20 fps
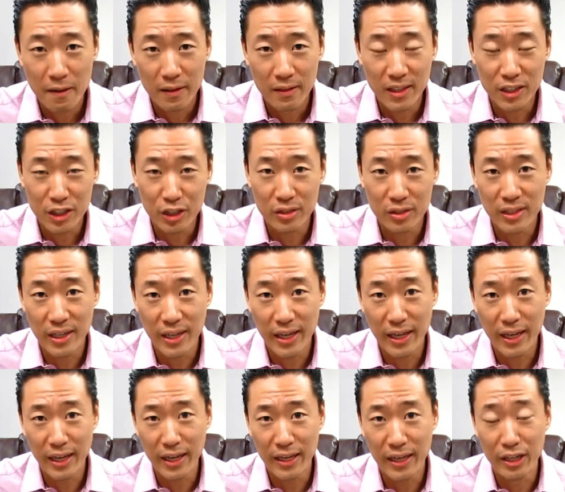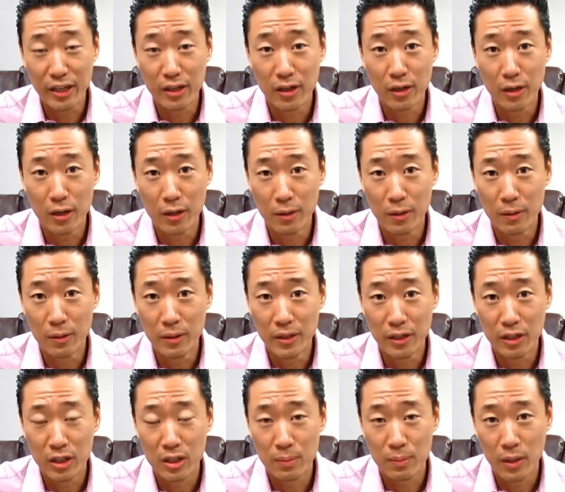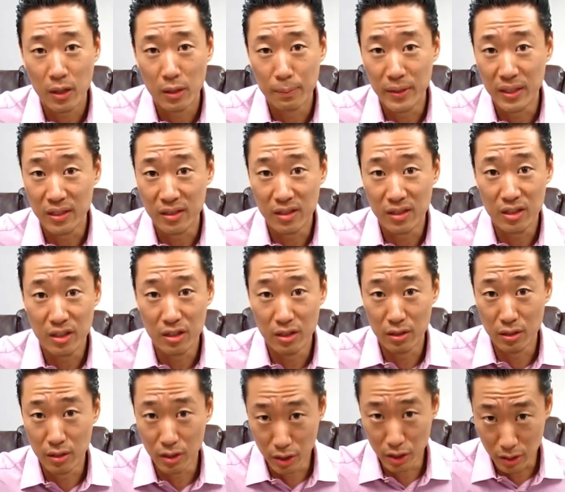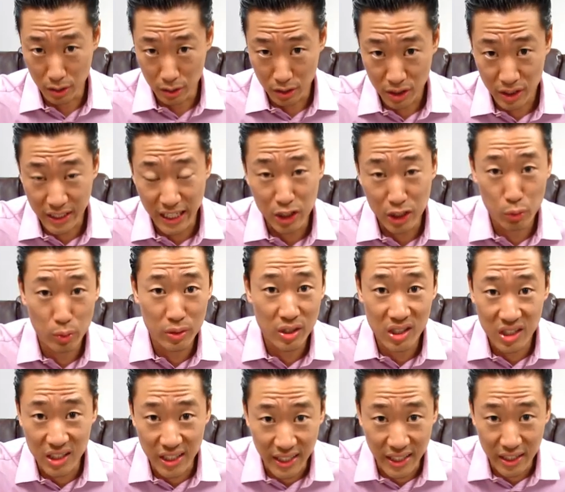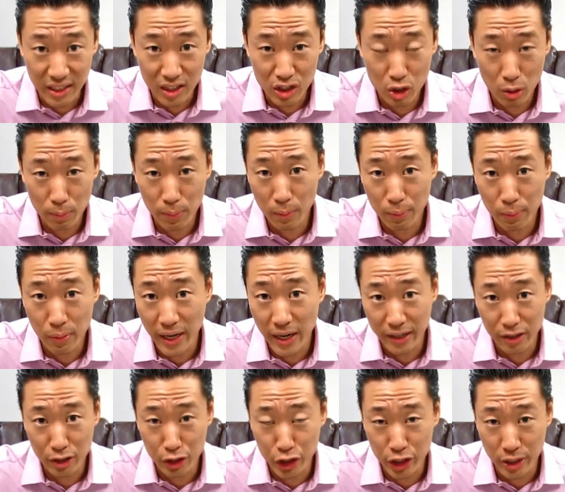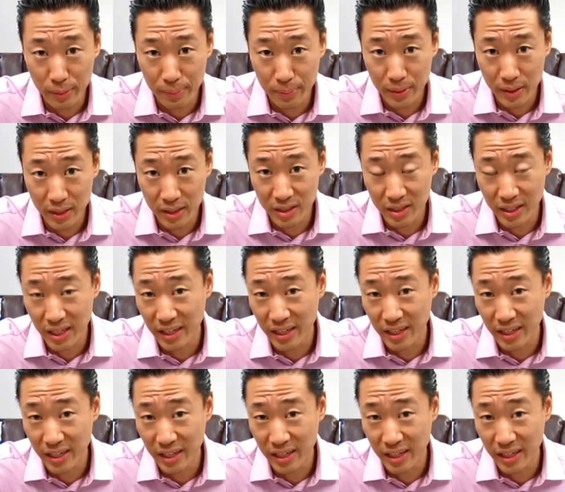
let's just say your your small business your your schedule c sole proprietorship is